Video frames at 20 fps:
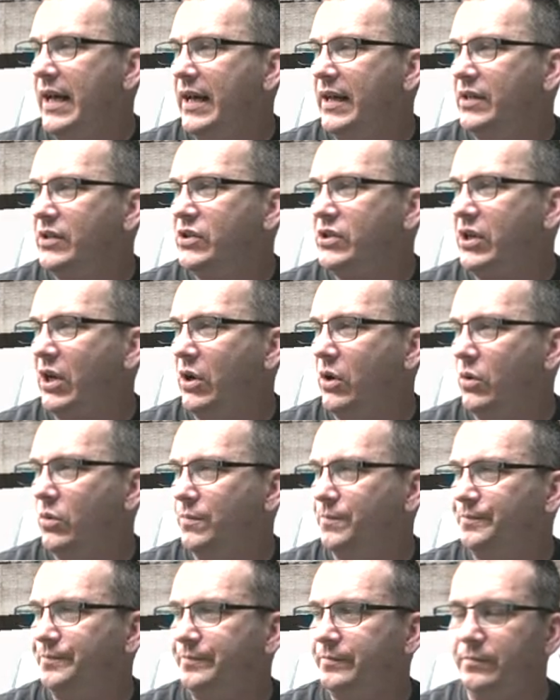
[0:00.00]
So
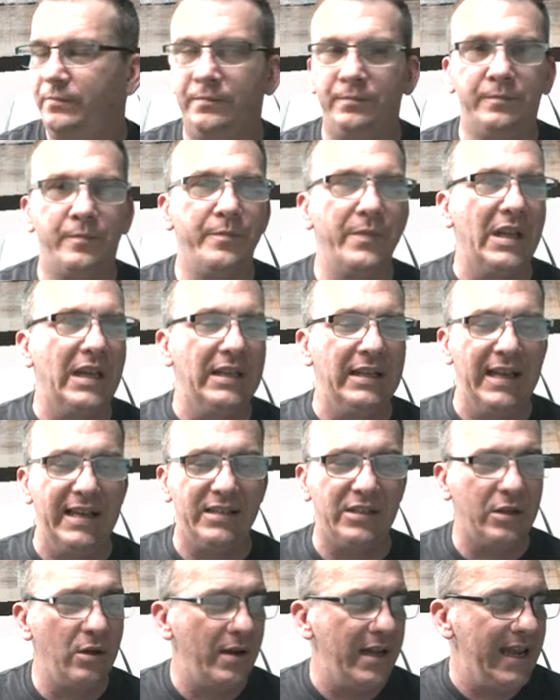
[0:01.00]
let's
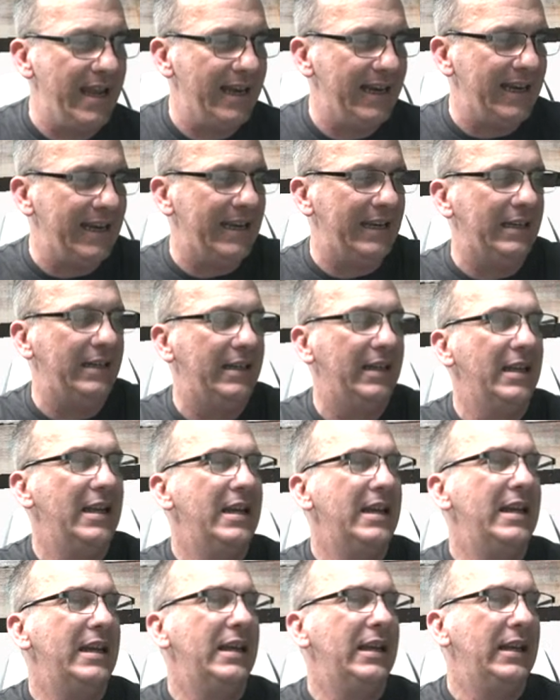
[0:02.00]
go ahead and
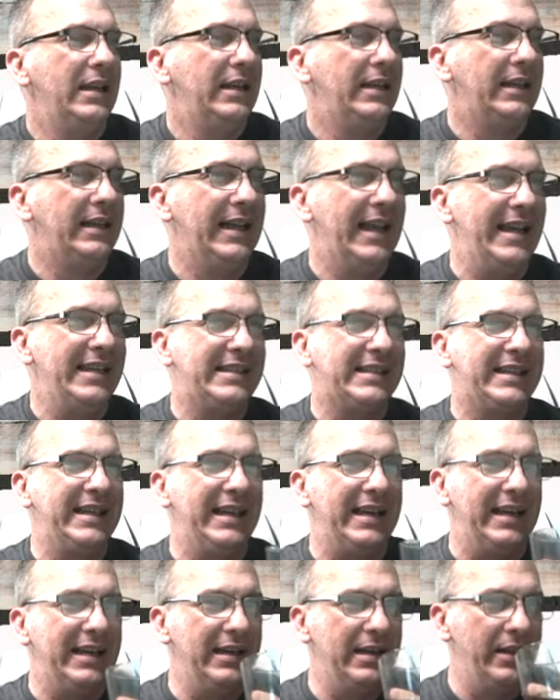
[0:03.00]
let's get
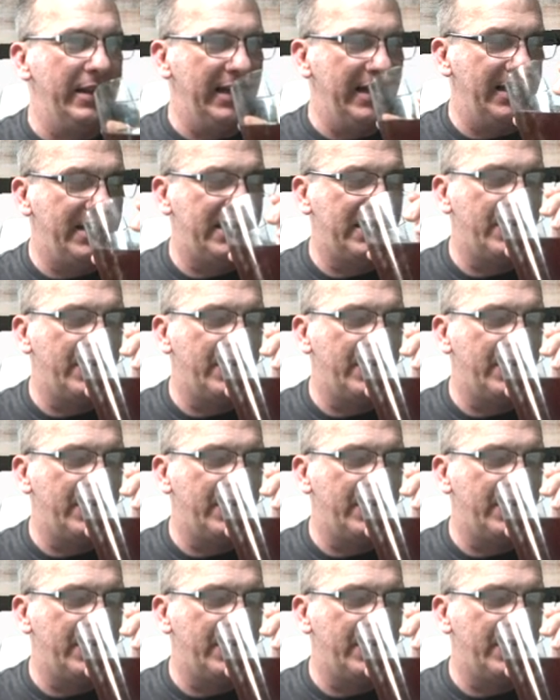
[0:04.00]
into this.